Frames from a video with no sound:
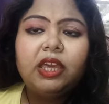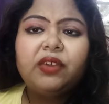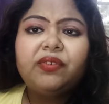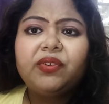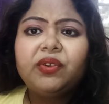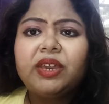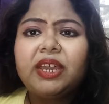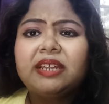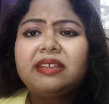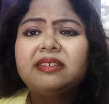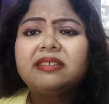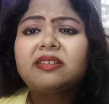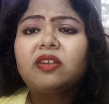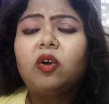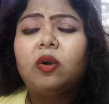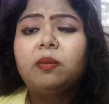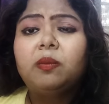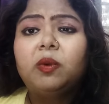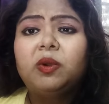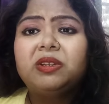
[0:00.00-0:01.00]
If you get this
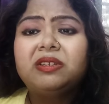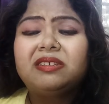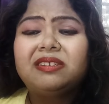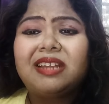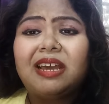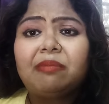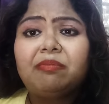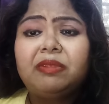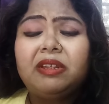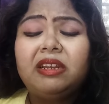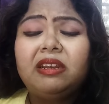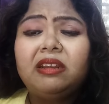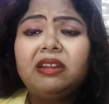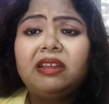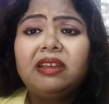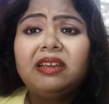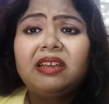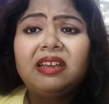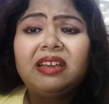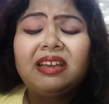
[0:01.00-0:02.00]
combo in Snapdeal,
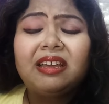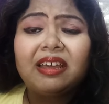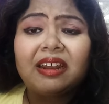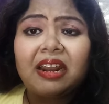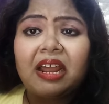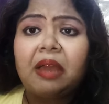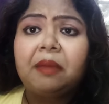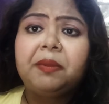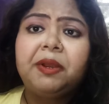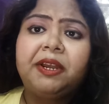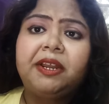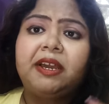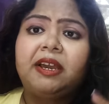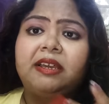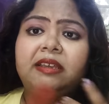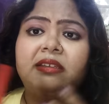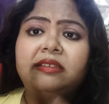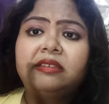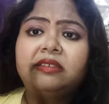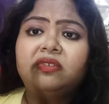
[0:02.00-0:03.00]
grab it,
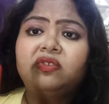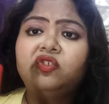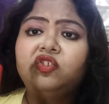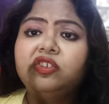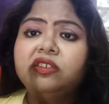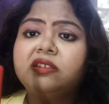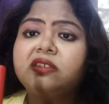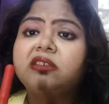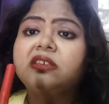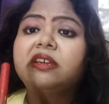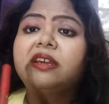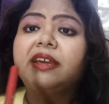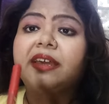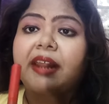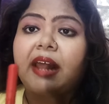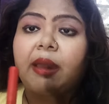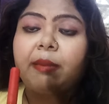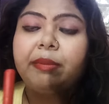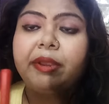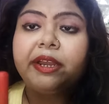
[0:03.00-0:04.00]
guys. Just
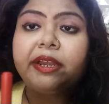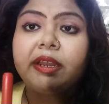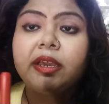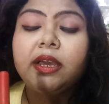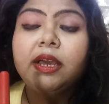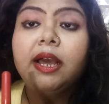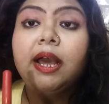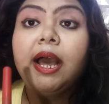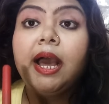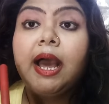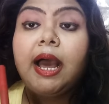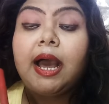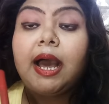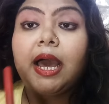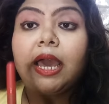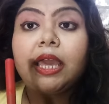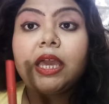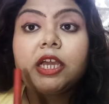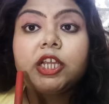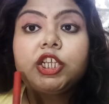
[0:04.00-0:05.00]
grab it.
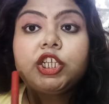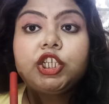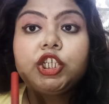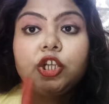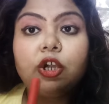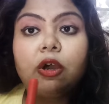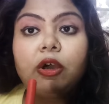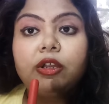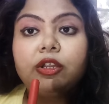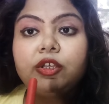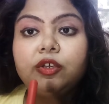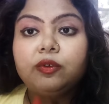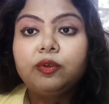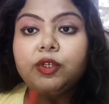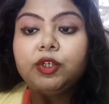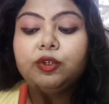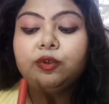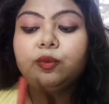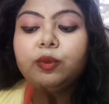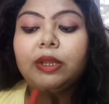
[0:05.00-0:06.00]
I assure you,
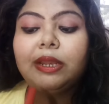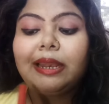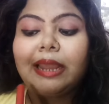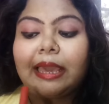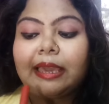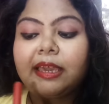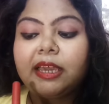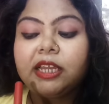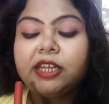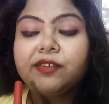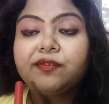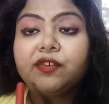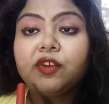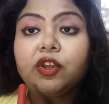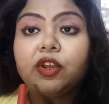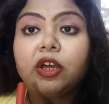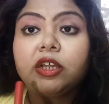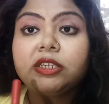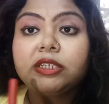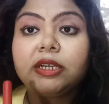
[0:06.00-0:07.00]
you will like it. If
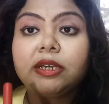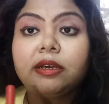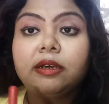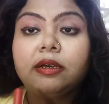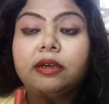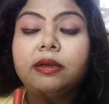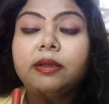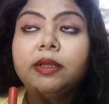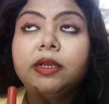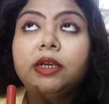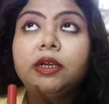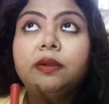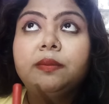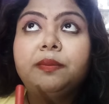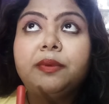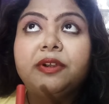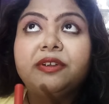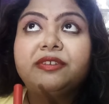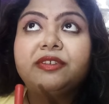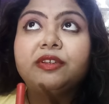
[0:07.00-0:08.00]
you're not a
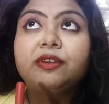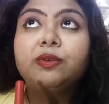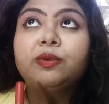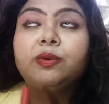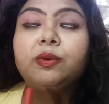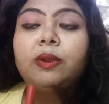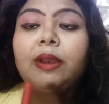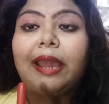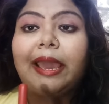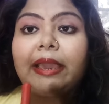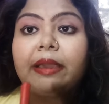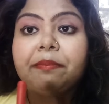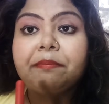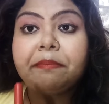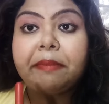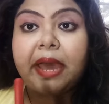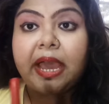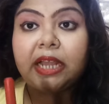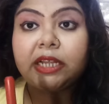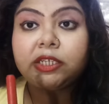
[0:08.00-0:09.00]
person who like
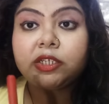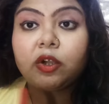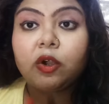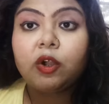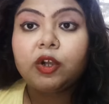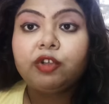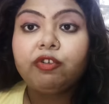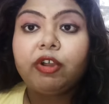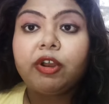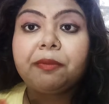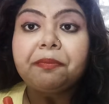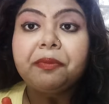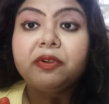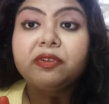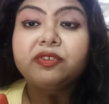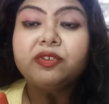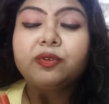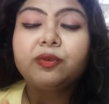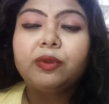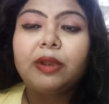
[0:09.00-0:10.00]
matte, or you're a
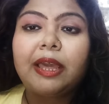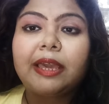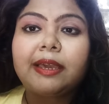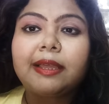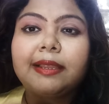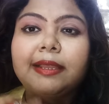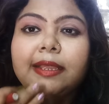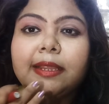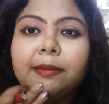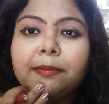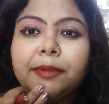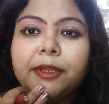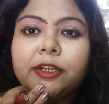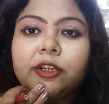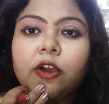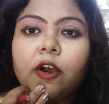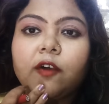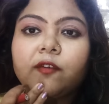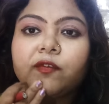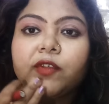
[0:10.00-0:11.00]
person who like a little
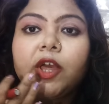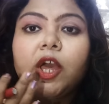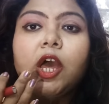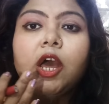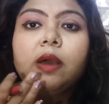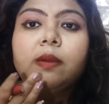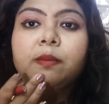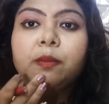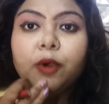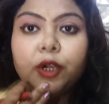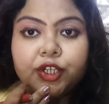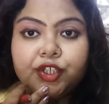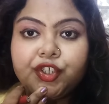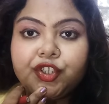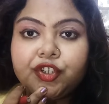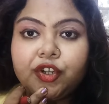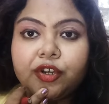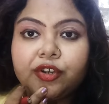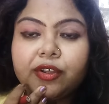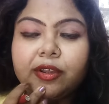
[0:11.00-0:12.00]
bit of
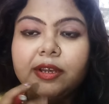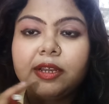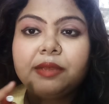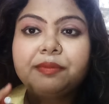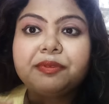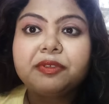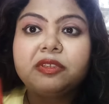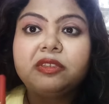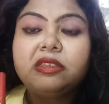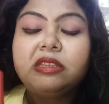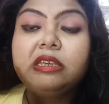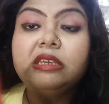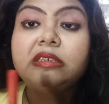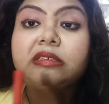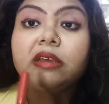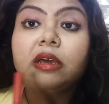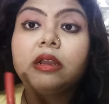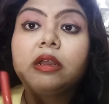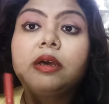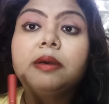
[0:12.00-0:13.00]
moisture on your lips,
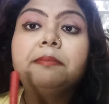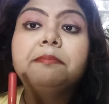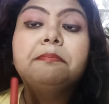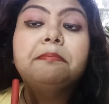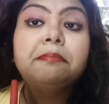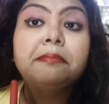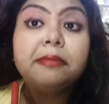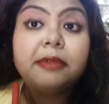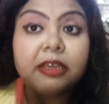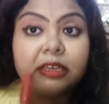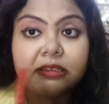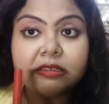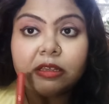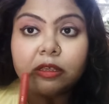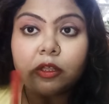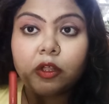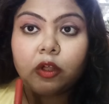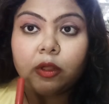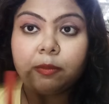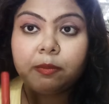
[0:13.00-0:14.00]
these are
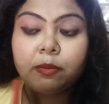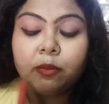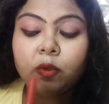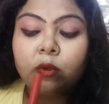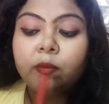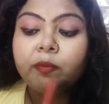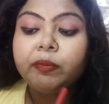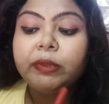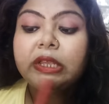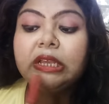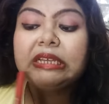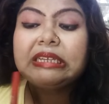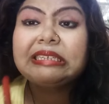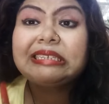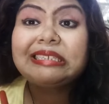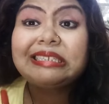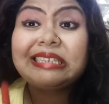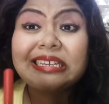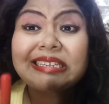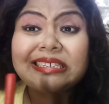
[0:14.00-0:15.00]
amazing combo.
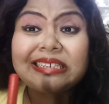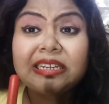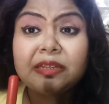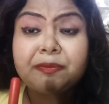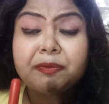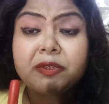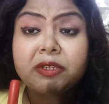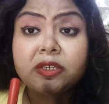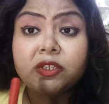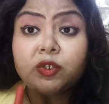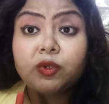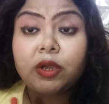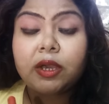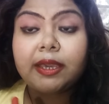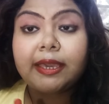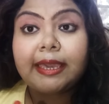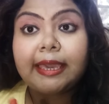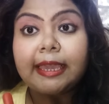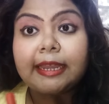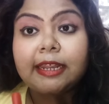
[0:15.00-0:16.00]
6 lipsticks you
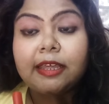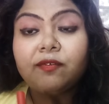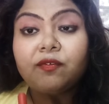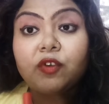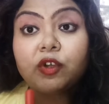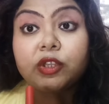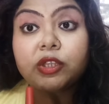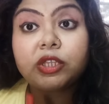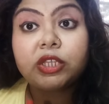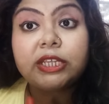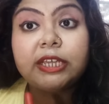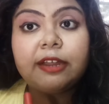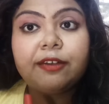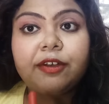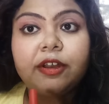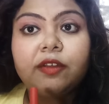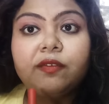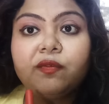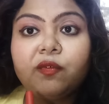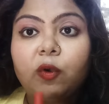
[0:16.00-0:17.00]
are getting for
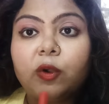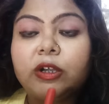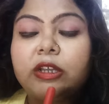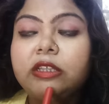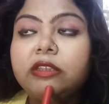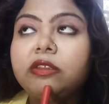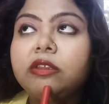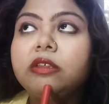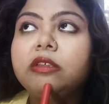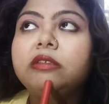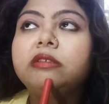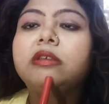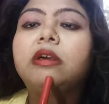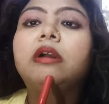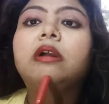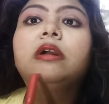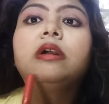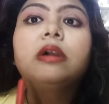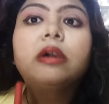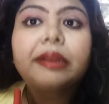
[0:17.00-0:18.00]
343 is
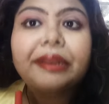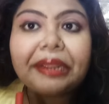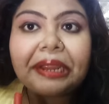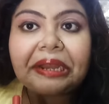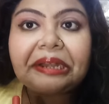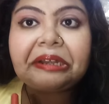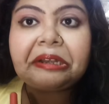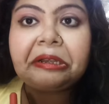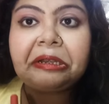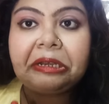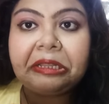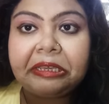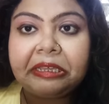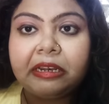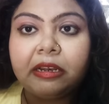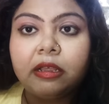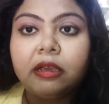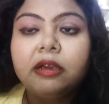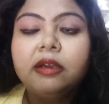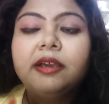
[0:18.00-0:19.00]
a great
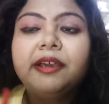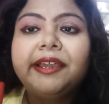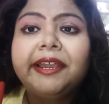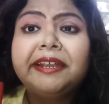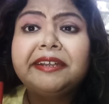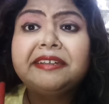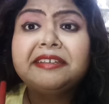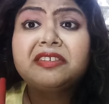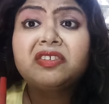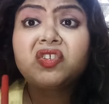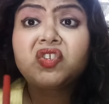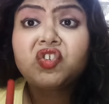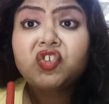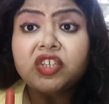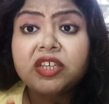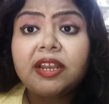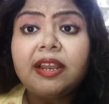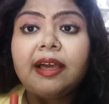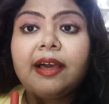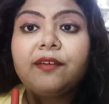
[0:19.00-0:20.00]
deal. It is
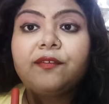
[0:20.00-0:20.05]
still